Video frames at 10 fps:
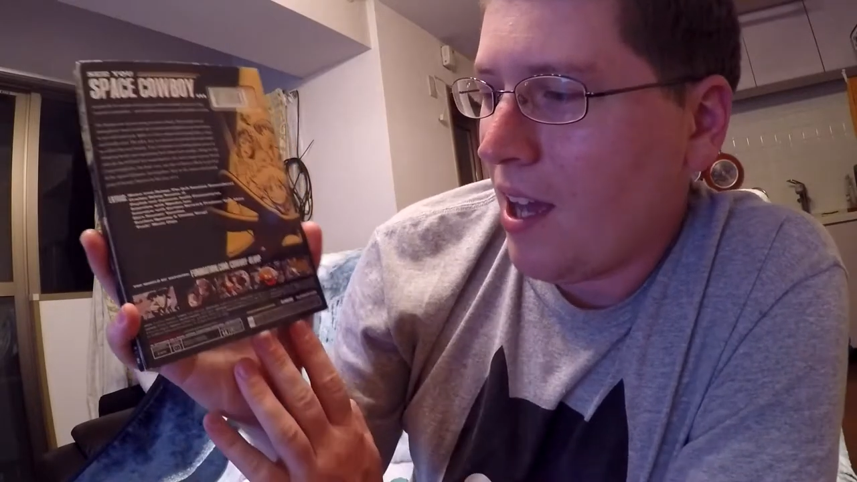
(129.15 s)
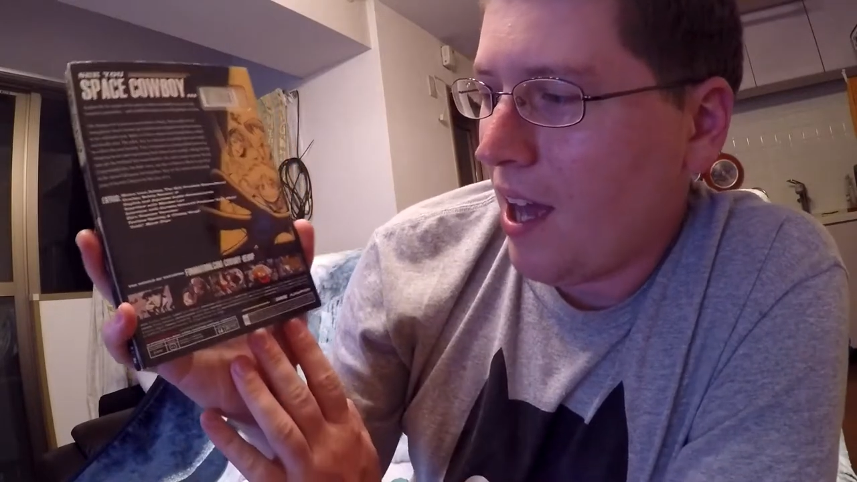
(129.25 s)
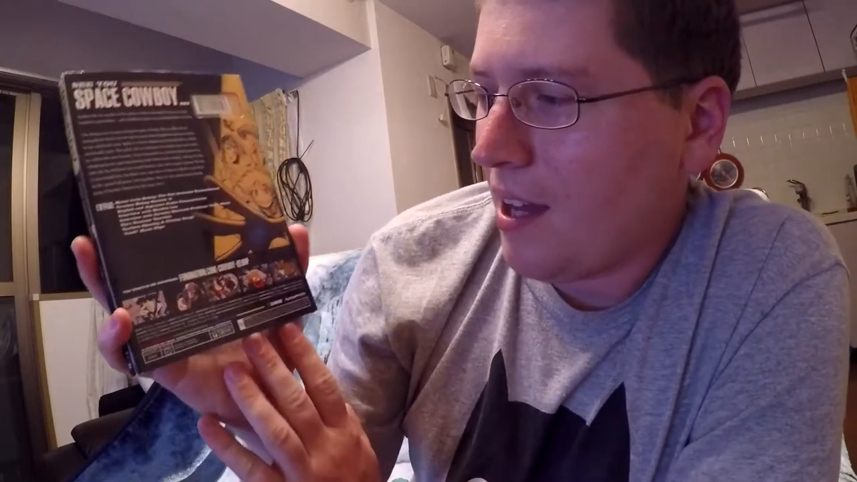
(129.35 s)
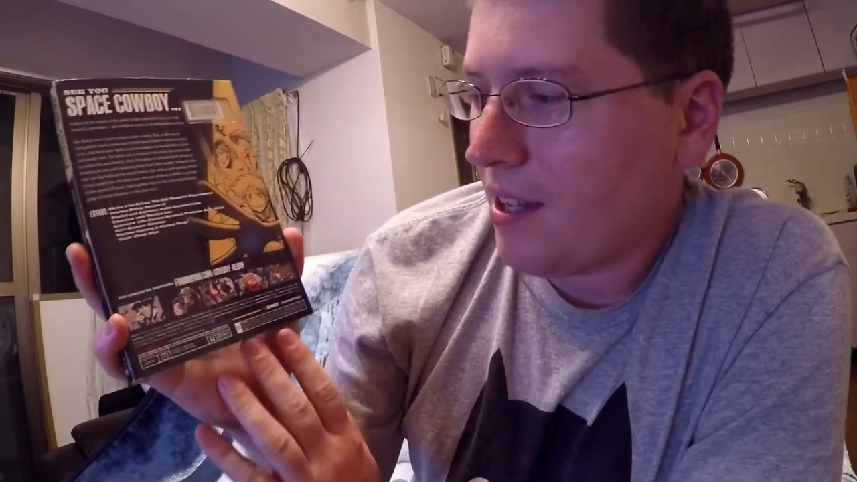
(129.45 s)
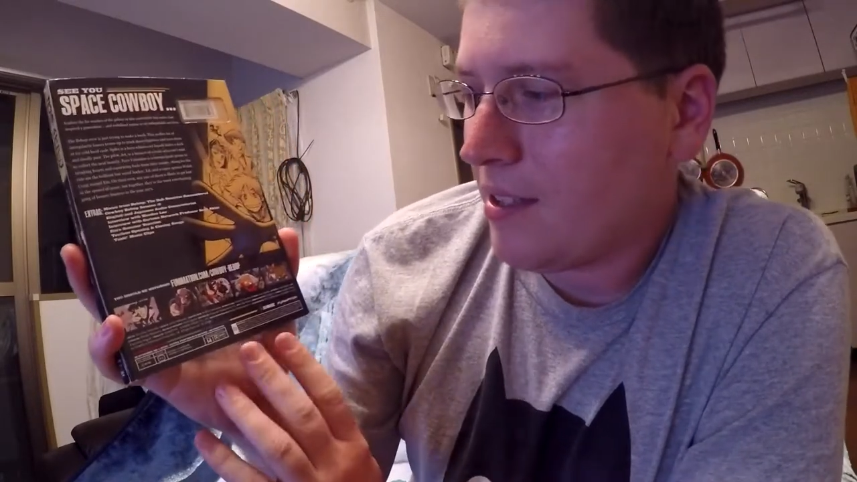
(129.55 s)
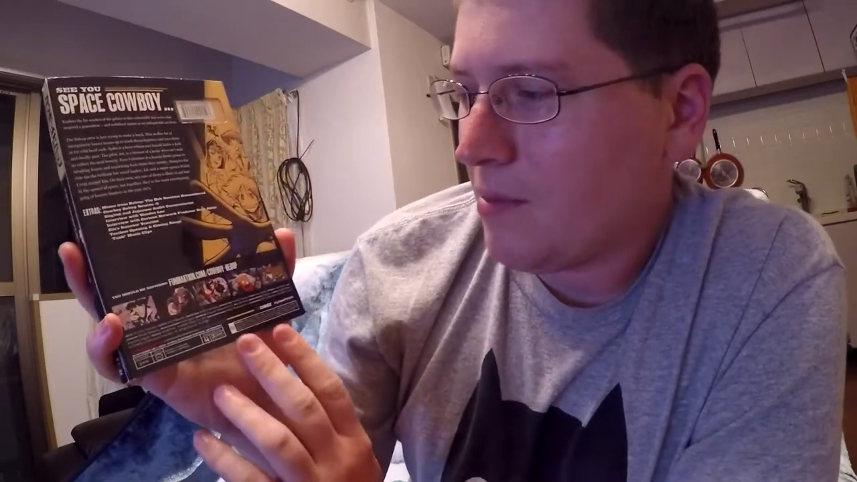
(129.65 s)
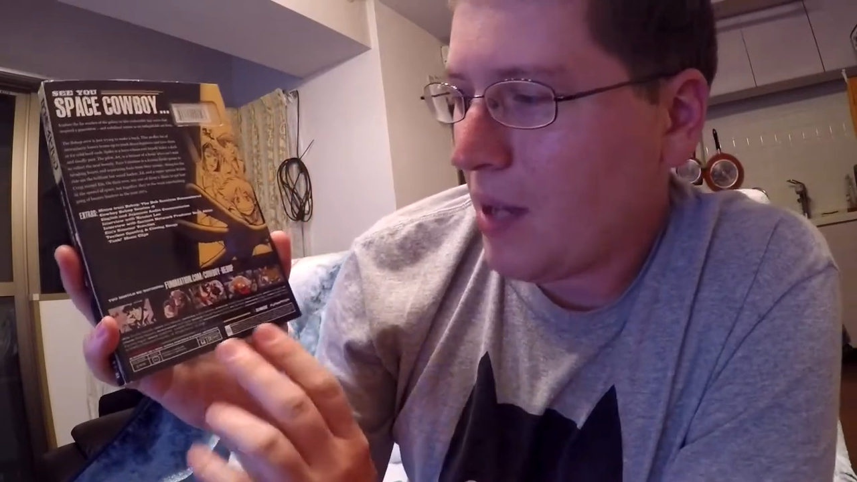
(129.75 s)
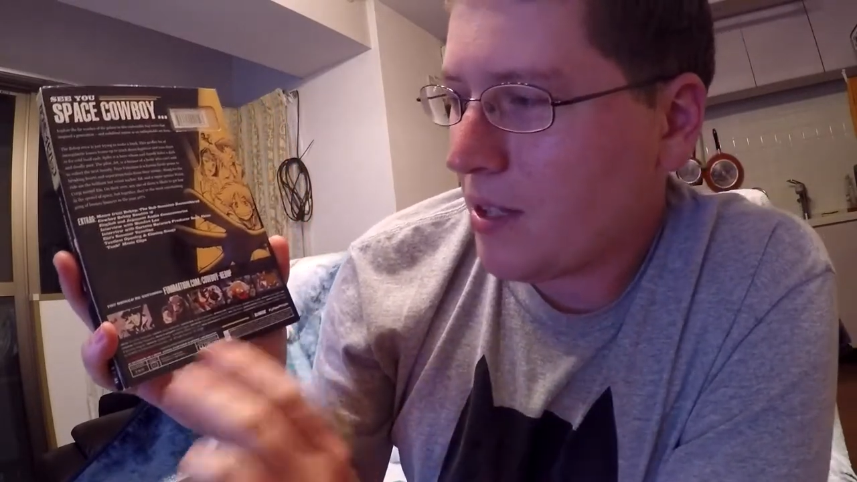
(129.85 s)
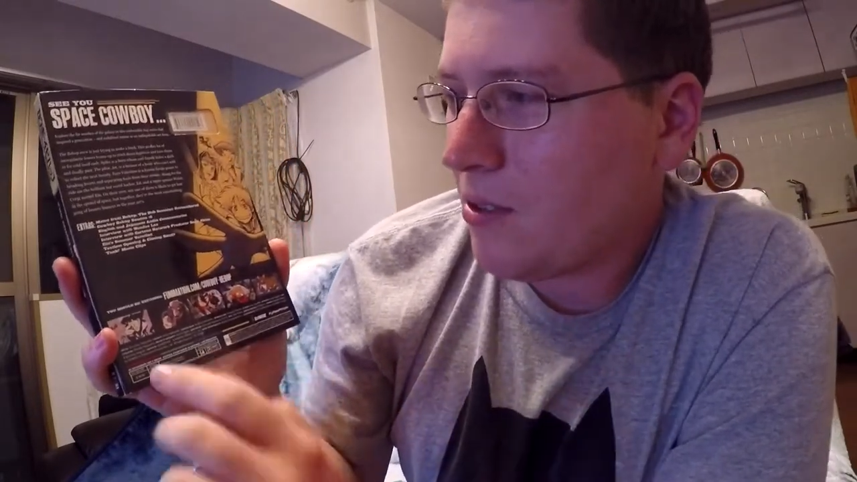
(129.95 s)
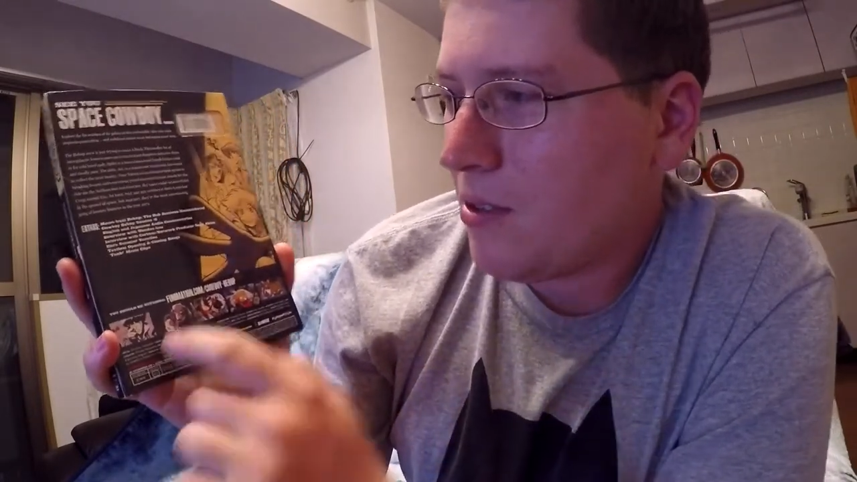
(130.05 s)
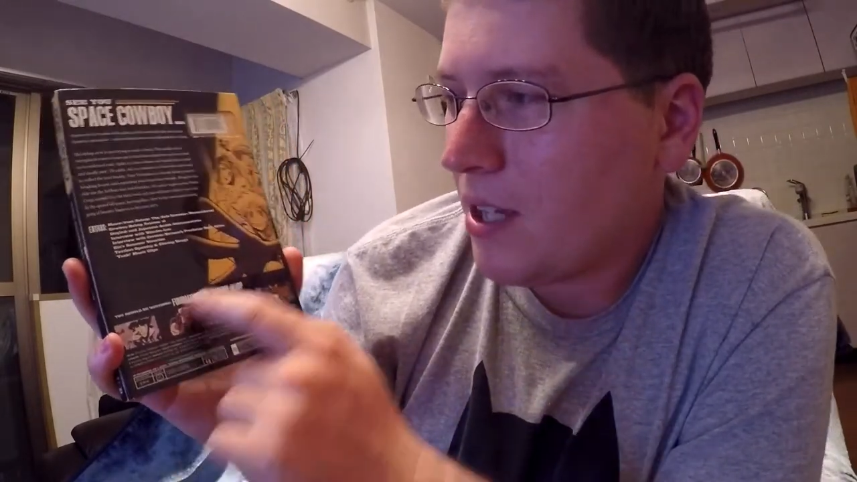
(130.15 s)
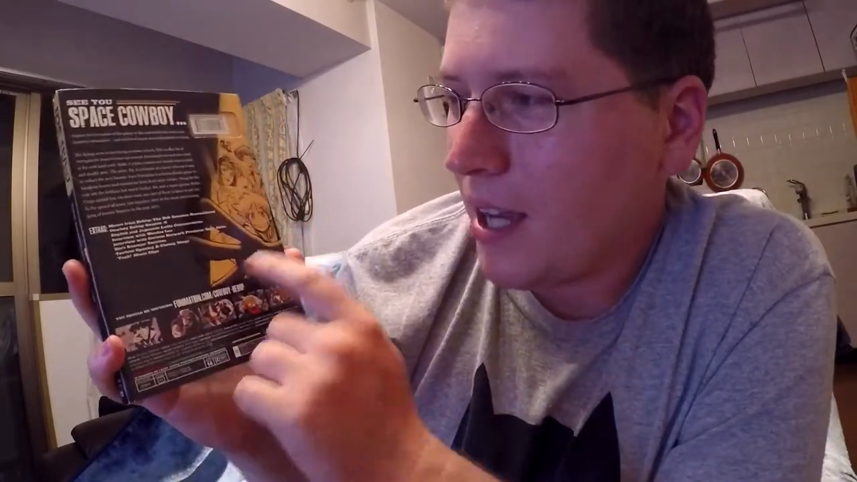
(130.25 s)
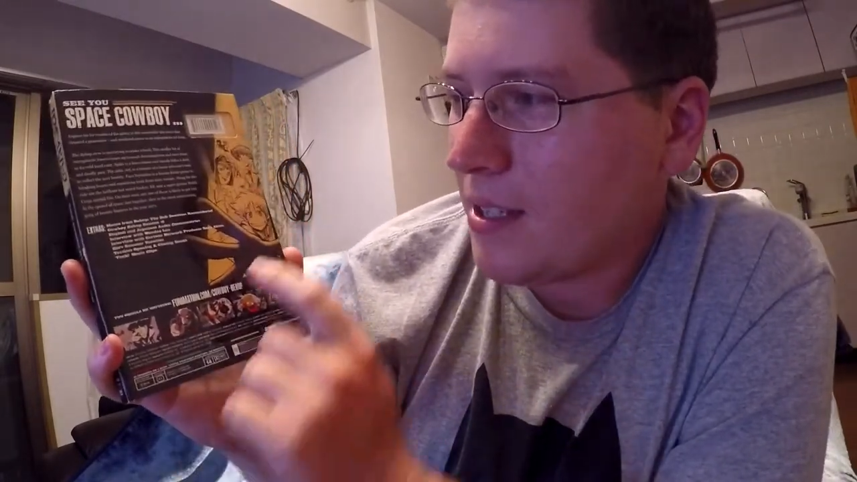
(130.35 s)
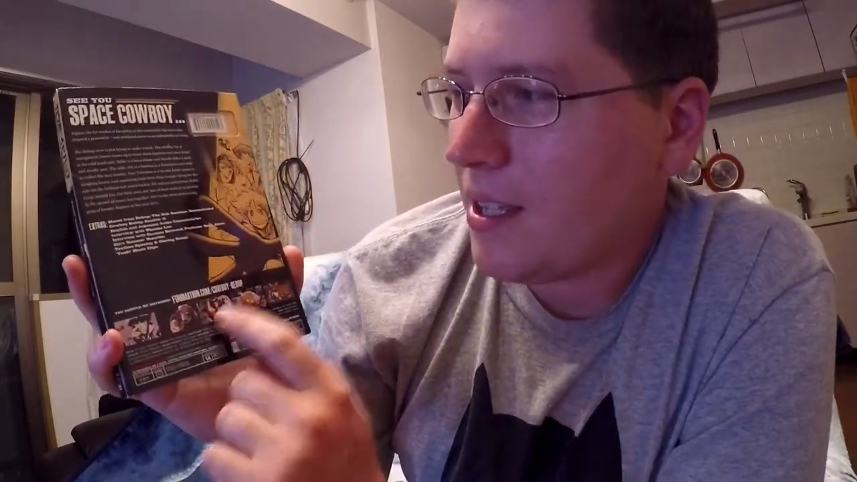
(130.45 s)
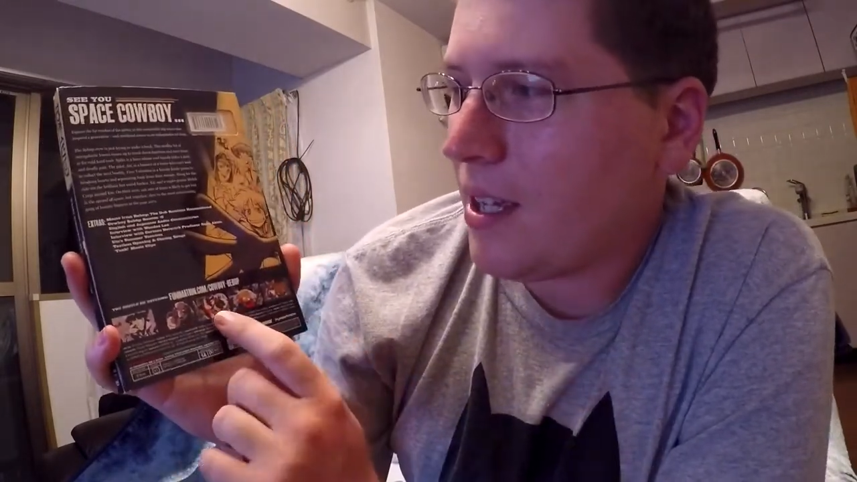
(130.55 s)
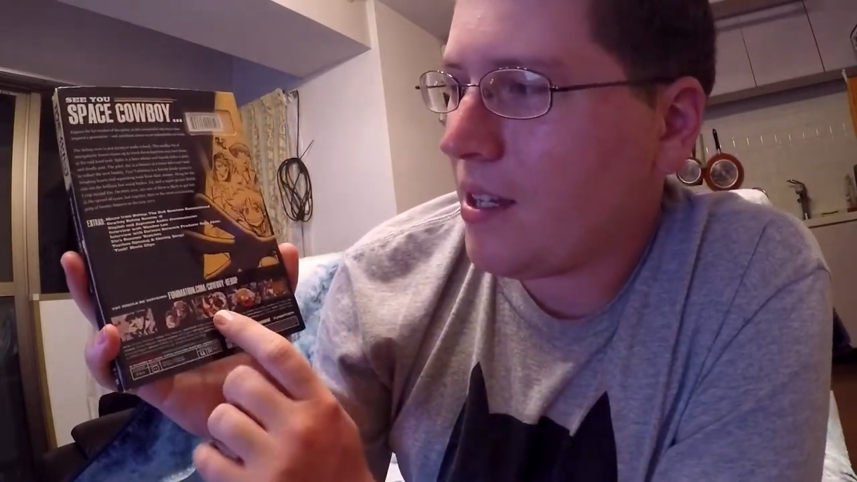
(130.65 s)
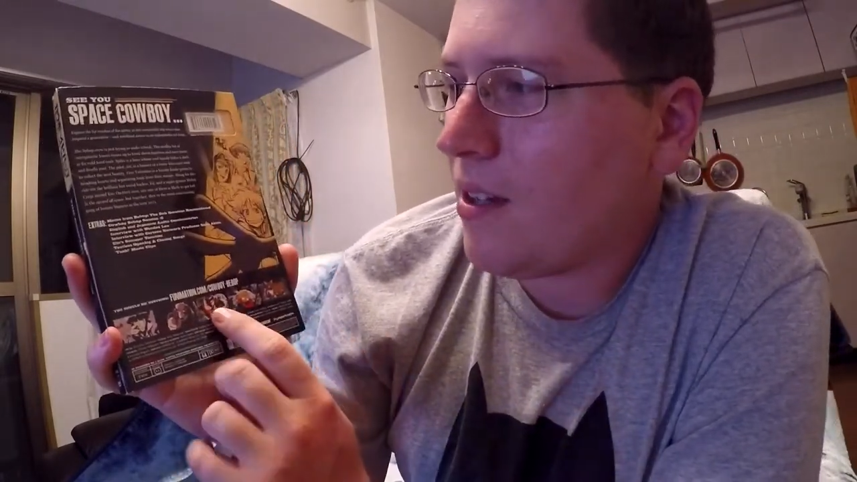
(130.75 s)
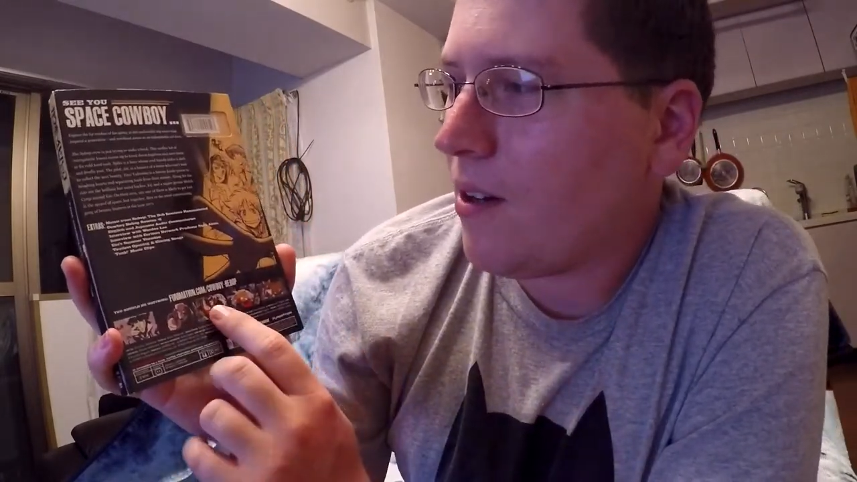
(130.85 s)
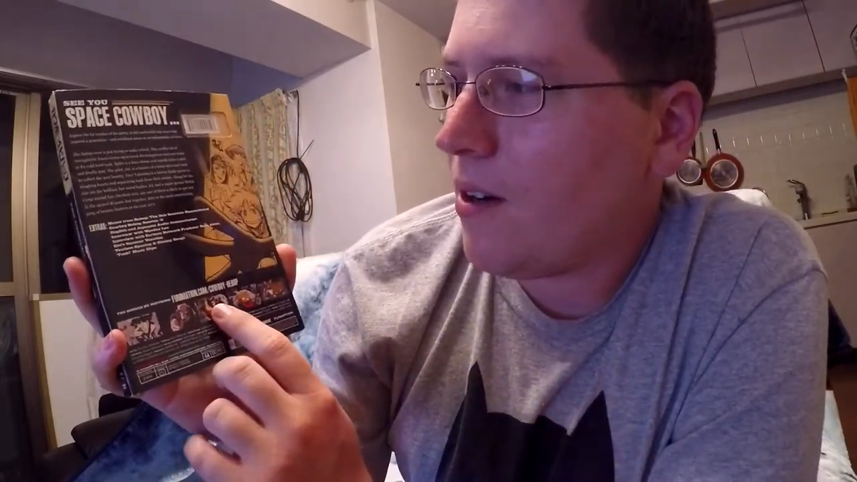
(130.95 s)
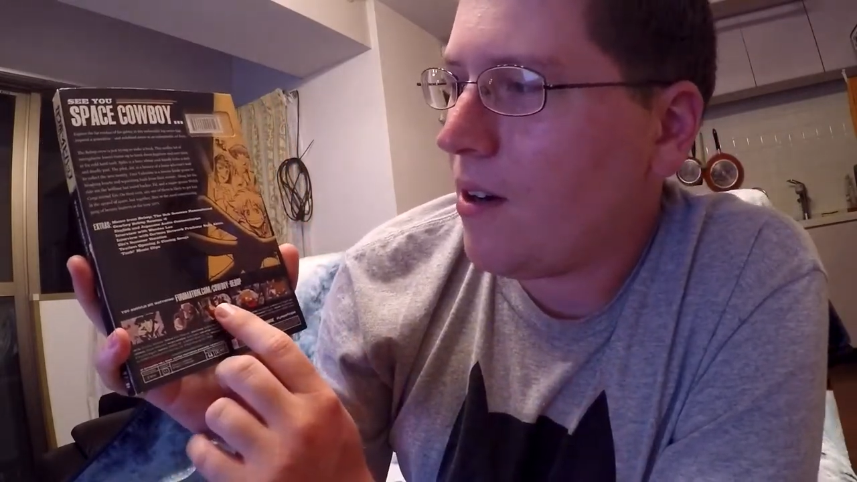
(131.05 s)
And uh, some extras you guys get
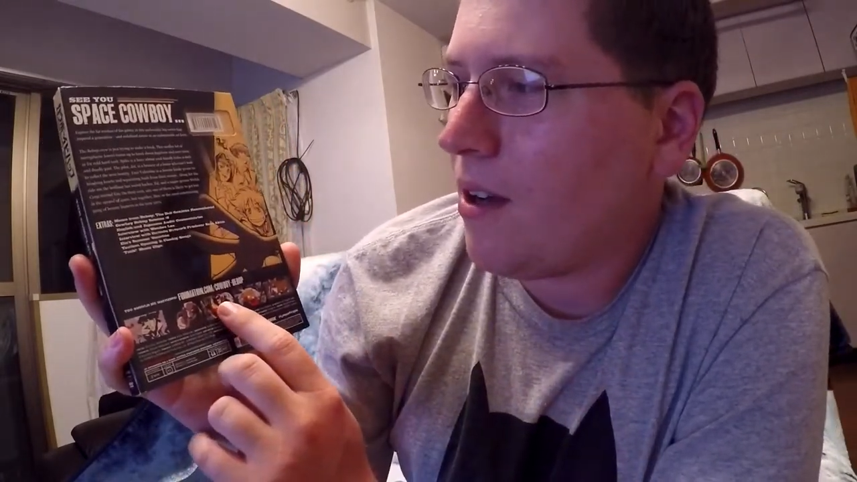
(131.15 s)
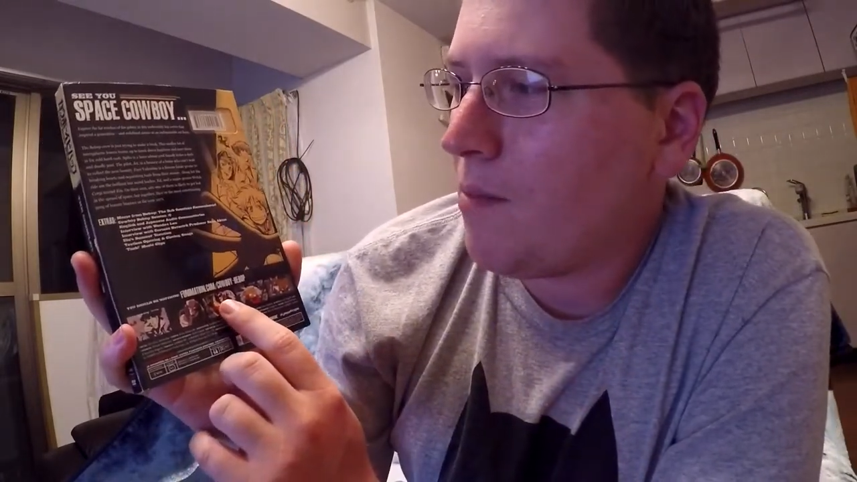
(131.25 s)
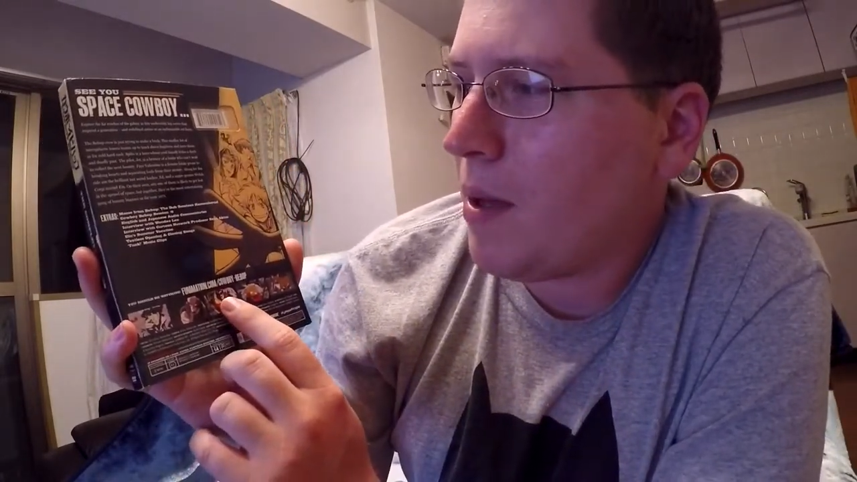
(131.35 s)
are a uh,